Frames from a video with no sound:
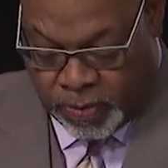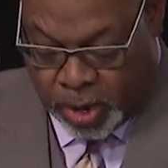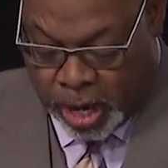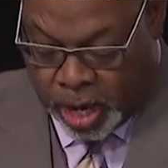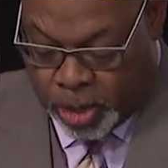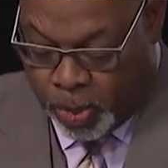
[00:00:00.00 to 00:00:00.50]

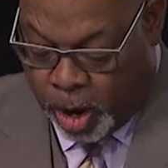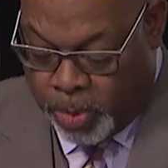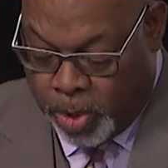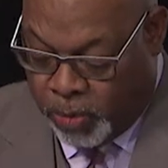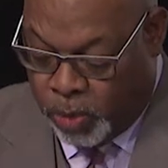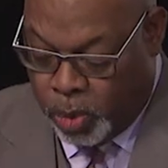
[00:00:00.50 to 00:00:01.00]
uh,
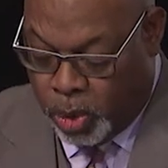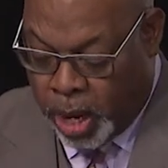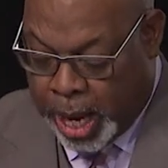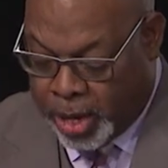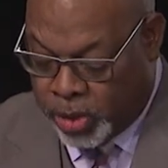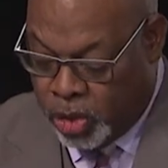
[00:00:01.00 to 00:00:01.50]
Department of Rural
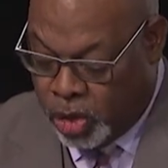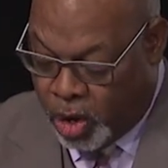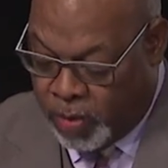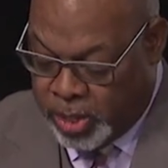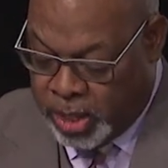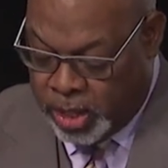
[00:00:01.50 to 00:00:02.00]
Housing
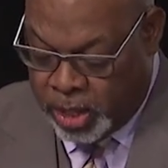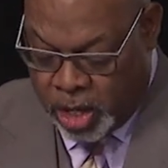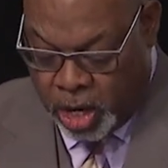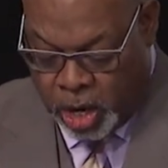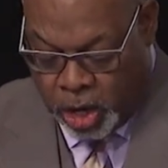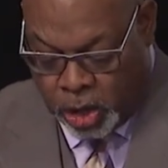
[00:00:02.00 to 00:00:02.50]
Services,
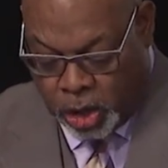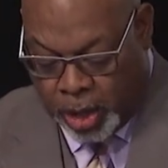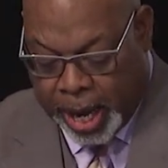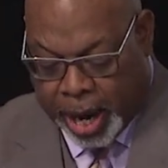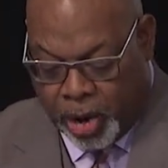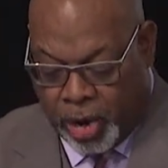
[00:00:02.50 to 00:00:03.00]
to
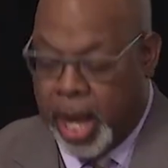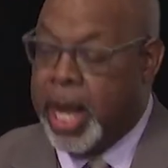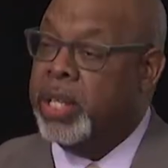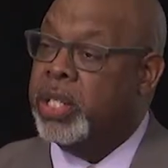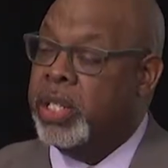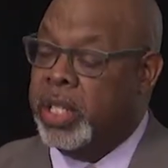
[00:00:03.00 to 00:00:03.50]
allow her
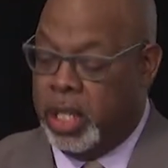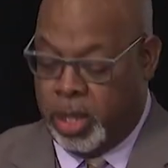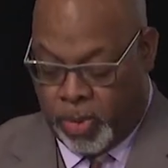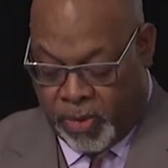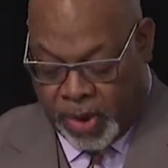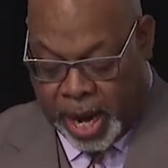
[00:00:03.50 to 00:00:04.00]
agency to
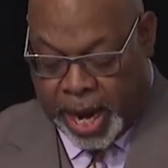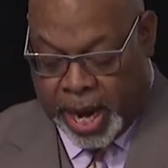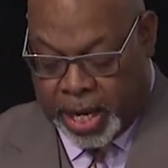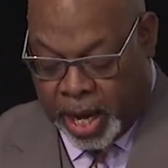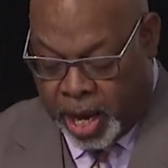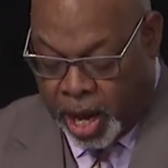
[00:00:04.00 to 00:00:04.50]

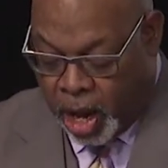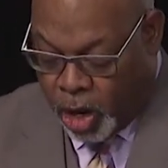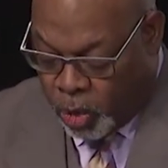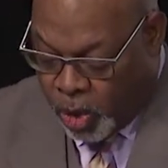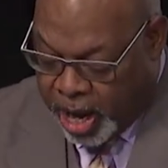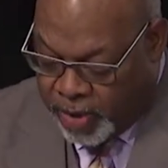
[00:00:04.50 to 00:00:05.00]
provide
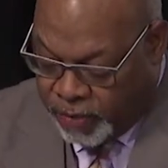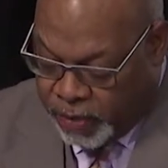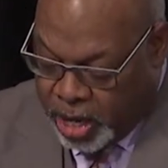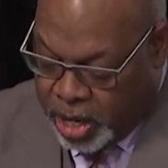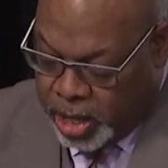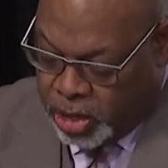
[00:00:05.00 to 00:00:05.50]
grant
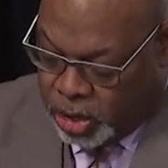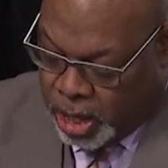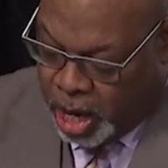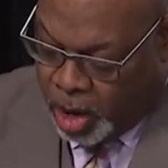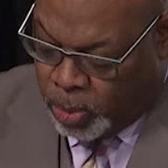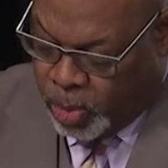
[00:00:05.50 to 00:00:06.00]
funds to
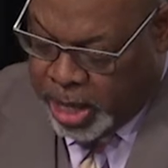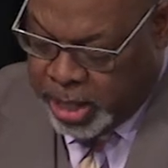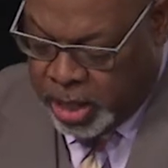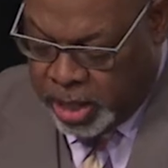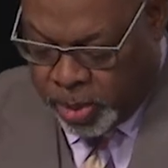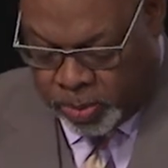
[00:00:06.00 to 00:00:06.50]
help
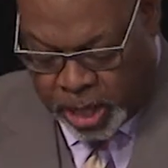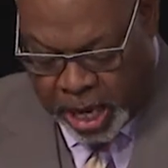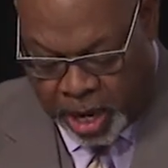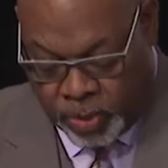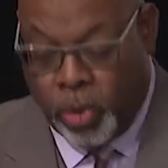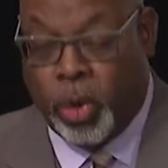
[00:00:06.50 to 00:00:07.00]
residents
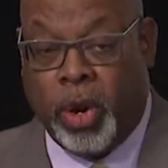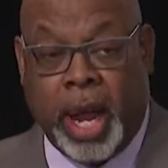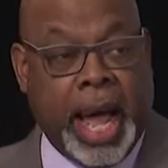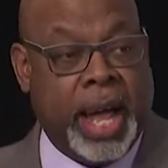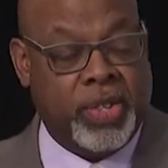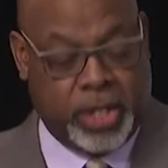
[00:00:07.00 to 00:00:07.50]
obtain rural
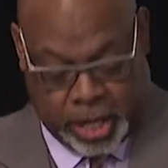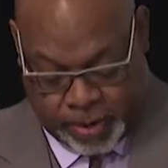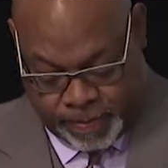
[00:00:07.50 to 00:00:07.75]
housing.